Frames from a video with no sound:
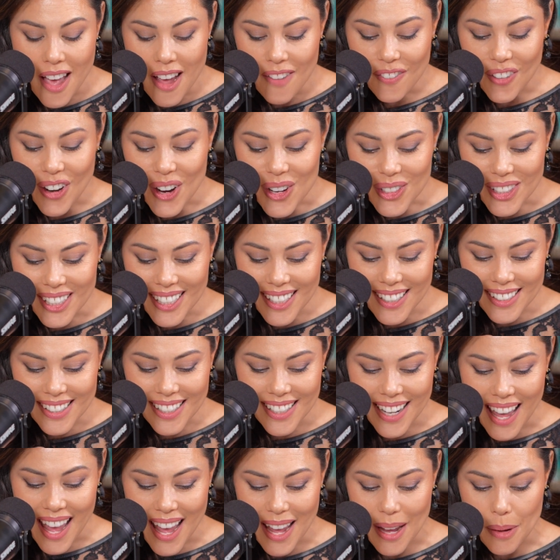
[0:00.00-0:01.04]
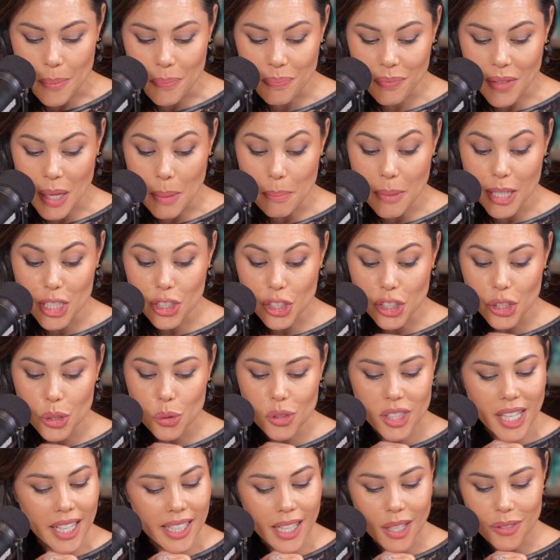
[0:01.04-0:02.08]
for hosting us today. Make sure you
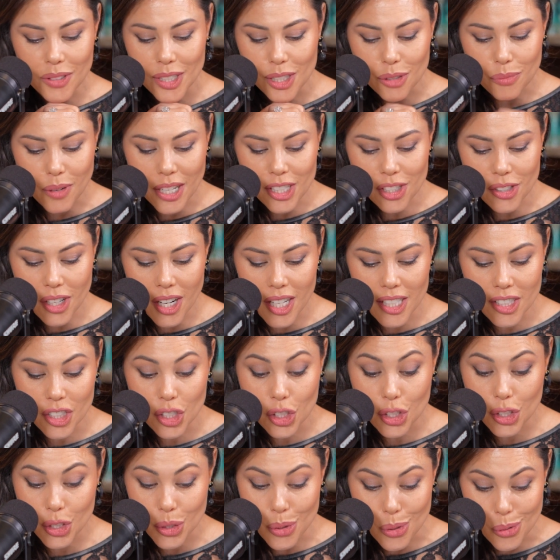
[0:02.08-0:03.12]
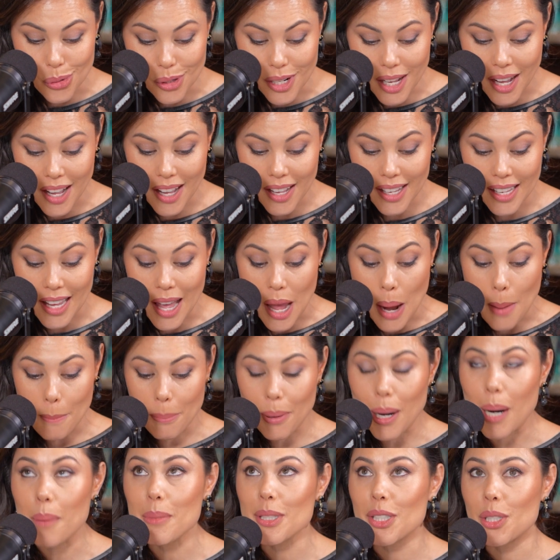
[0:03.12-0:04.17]
check out these restaurants soon. I
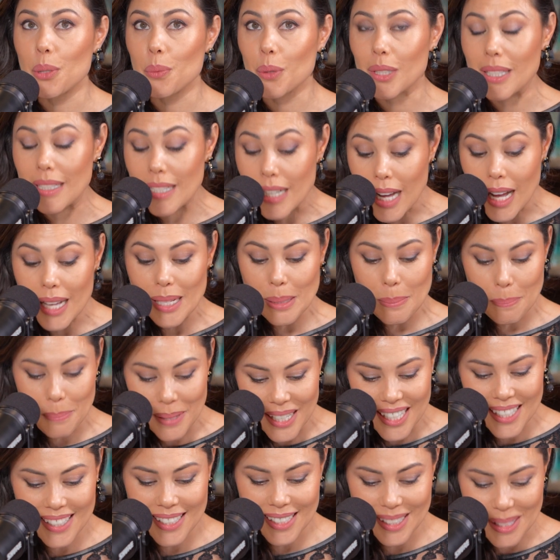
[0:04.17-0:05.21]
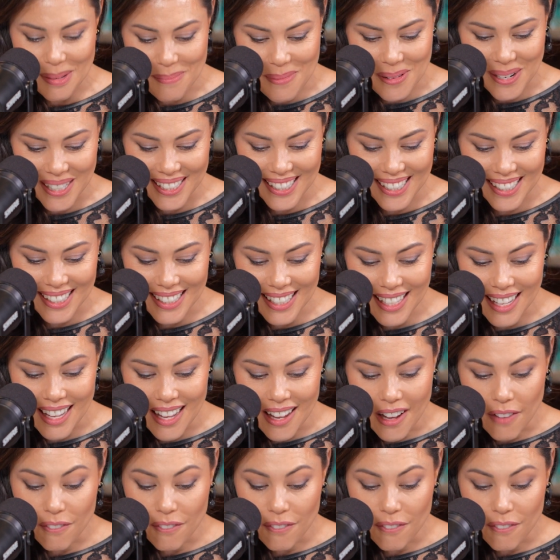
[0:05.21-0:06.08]
promise you will not be disappointed.